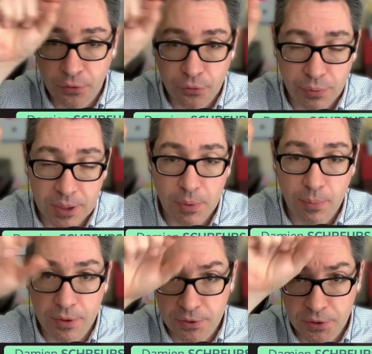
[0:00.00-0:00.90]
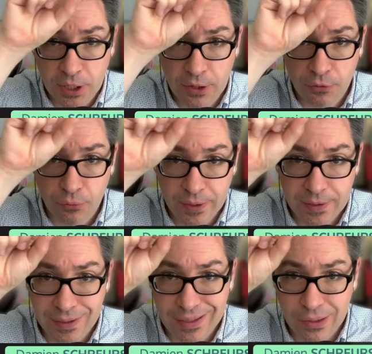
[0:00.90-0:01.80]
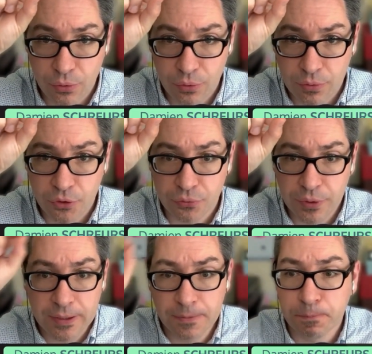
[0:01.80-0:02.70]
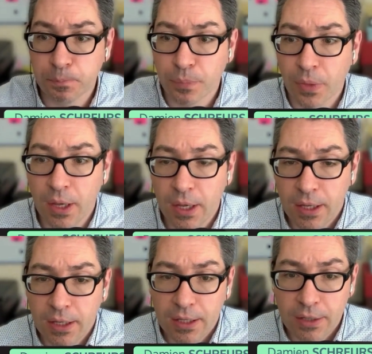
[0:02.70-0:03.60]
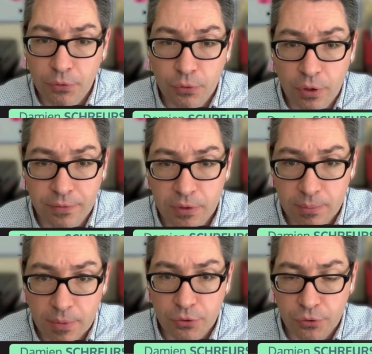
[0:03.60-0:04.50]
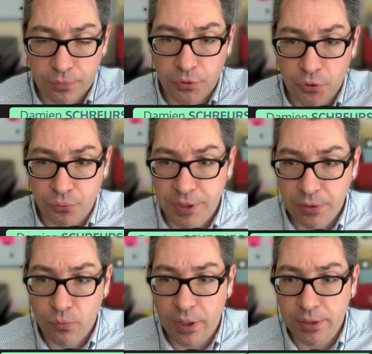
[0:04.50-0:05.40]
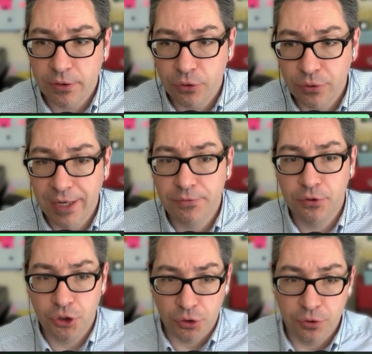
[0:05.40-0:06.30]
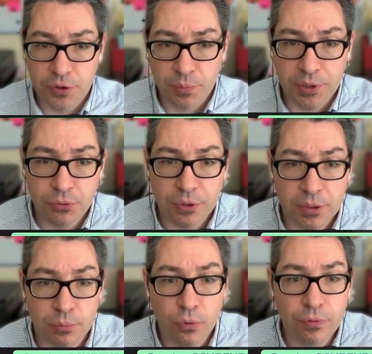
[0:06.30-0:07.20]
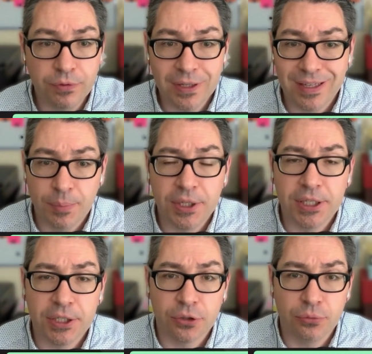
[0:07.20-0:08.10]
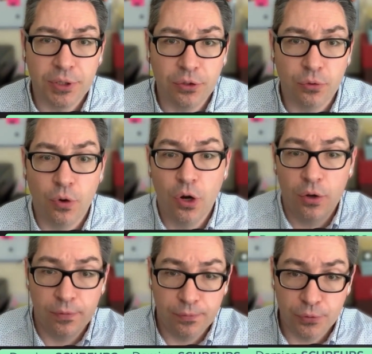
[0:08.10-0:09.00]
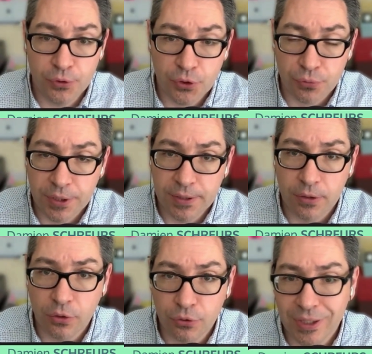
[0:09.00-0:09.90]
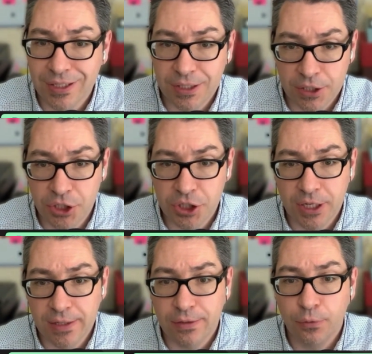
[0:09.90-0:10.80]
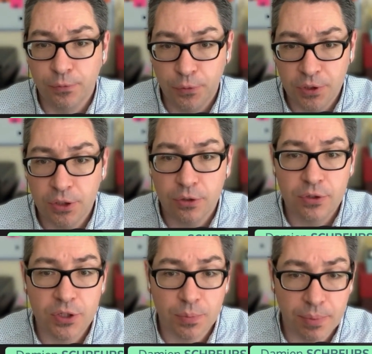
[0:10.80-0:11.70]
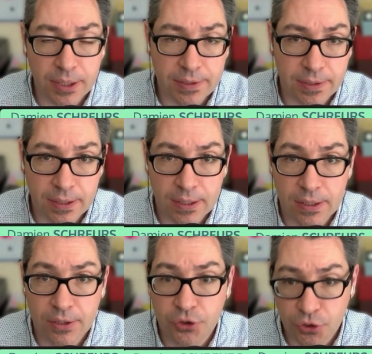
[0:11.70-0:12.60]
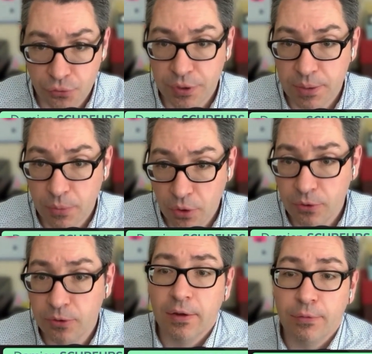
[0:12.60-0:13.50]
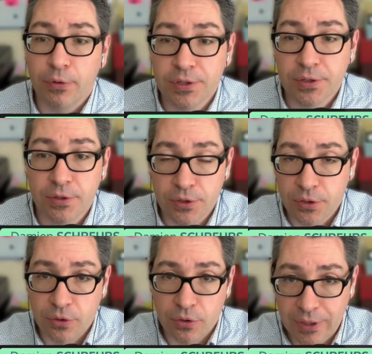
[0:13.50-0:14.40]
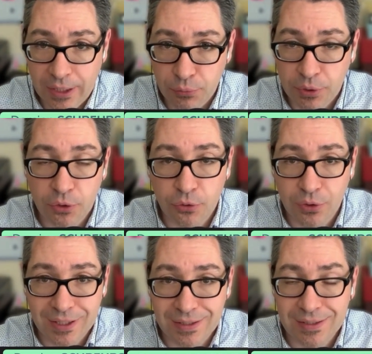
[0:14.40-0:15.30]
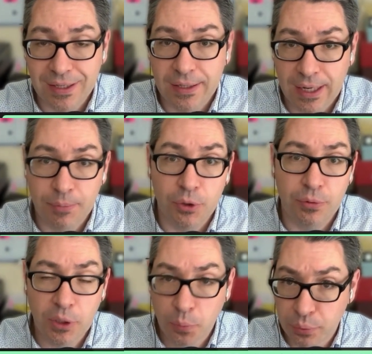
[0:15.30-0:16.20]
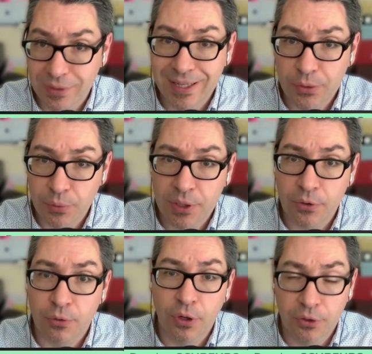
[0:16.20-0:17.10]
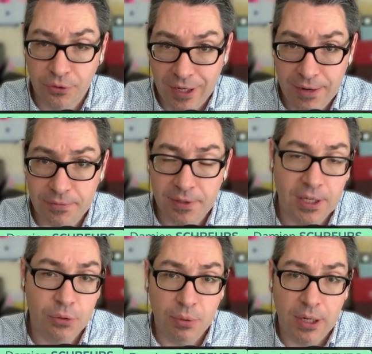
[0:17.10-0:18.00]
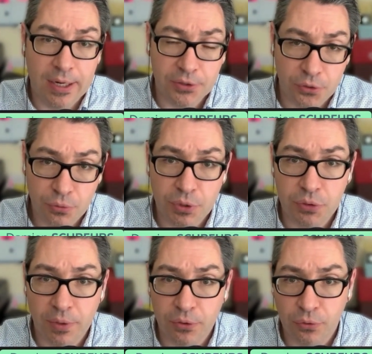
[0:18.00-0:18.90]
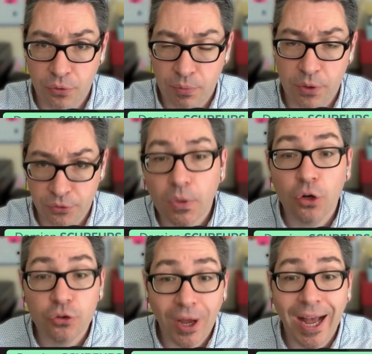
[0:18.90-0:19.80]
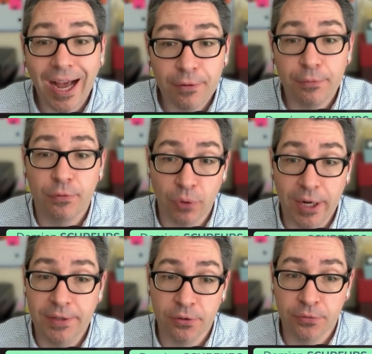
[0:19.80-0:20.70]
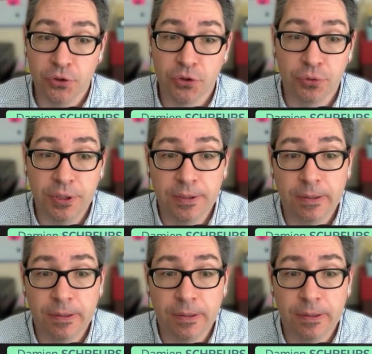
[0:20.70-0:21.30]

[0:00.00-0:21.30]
3 bubbles, red, yellow, green. If you hover the mouse over the green one, you have the choice between moving the application window full screen, or you can initiate a vertical split screen mode. For instance, that window, you can decide, I'm going to put that window on the left. It will ask you which one do you want on the half right of the screen.